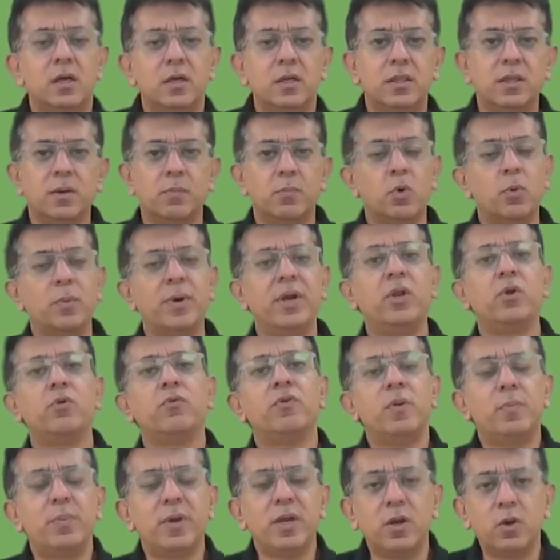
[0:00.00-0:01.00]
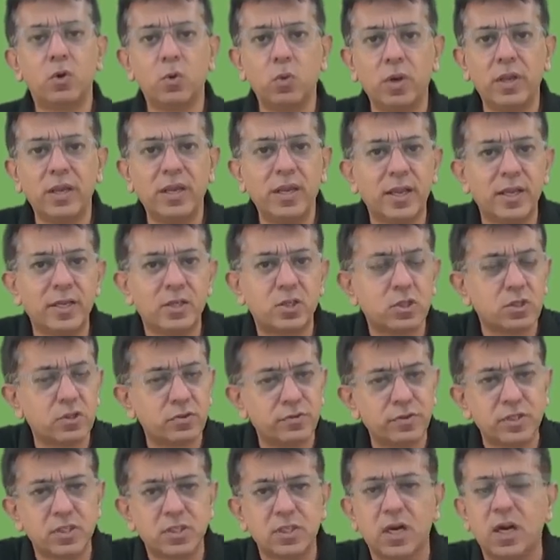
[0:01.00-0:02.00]
the moment you will be enrolling, lectures
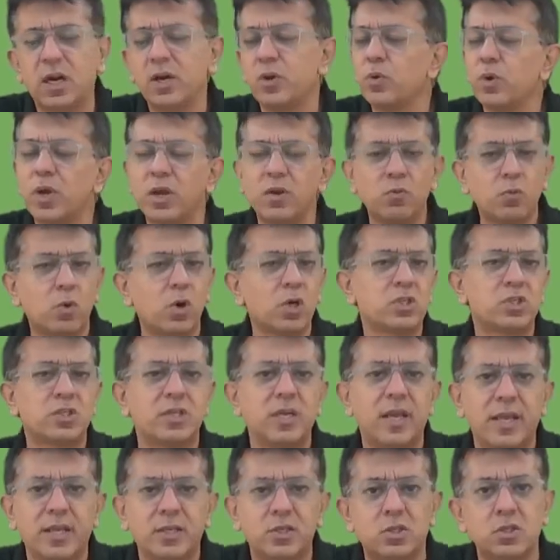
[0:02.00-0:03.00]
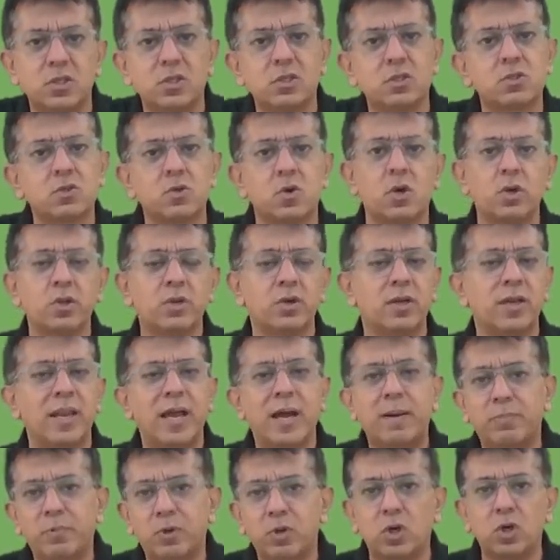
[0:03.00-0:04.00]
will start. You can watch the lectures on your
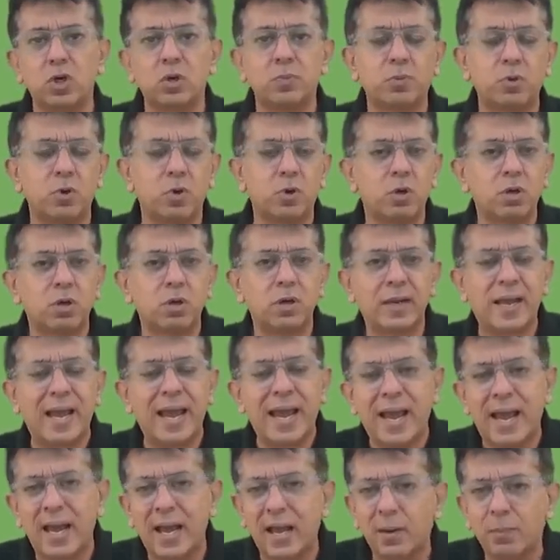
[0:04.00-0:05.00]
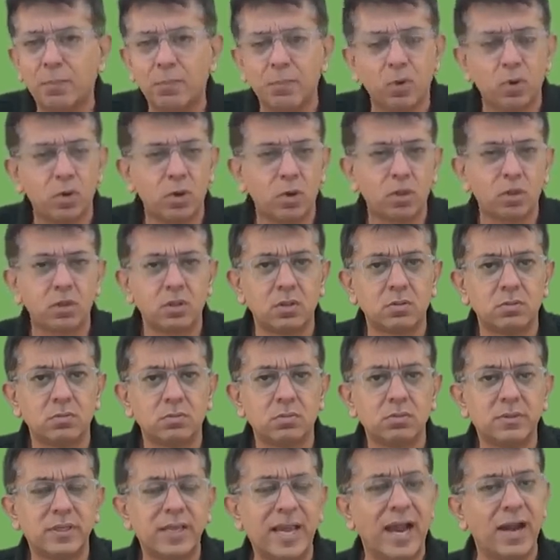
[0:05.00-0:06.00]
laptop or app or
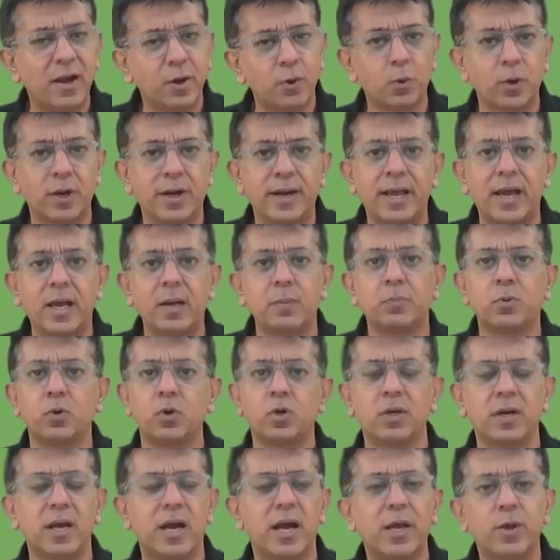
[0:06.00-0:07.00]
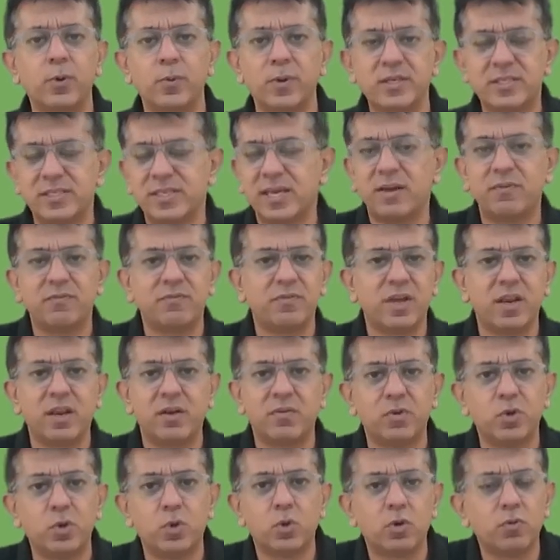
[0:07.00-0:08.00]
the Android app or iOS app,
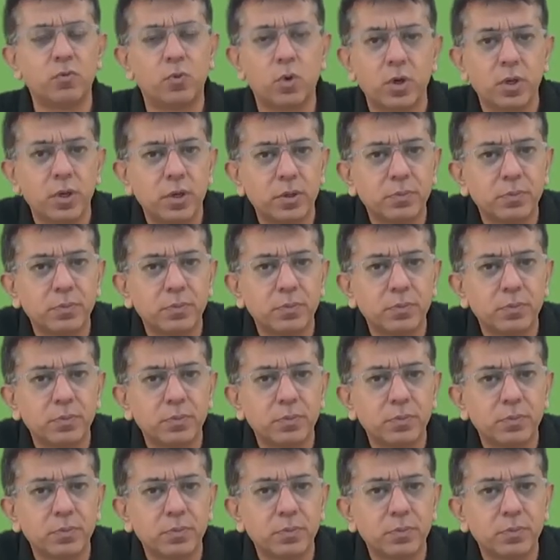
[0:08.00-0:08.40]
wherever you all want